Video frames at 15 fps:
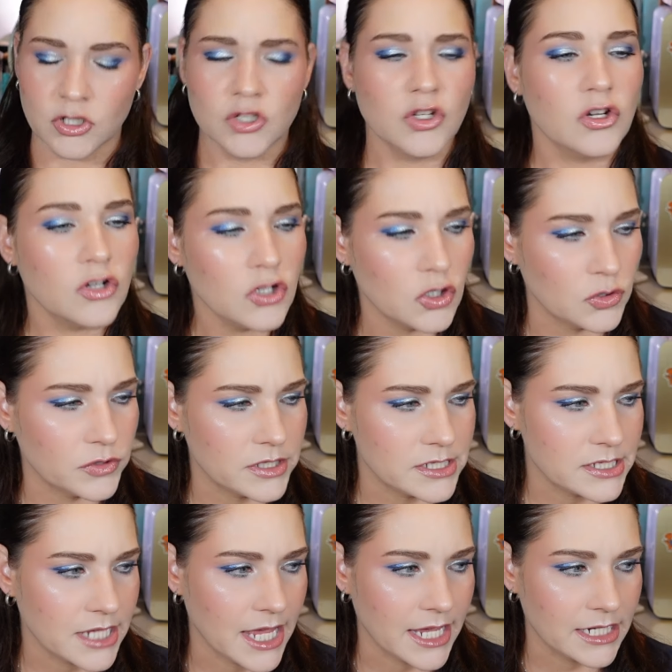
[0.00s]
No, this
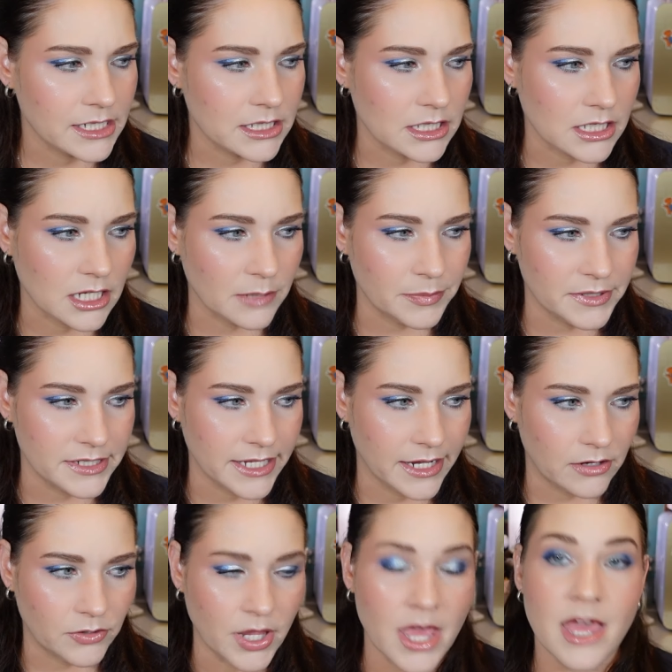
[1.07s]
can click up and
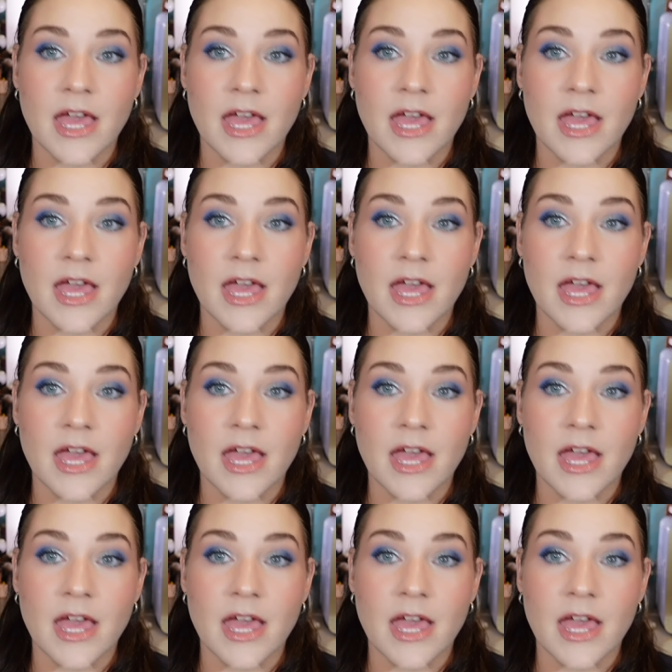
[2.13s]
down.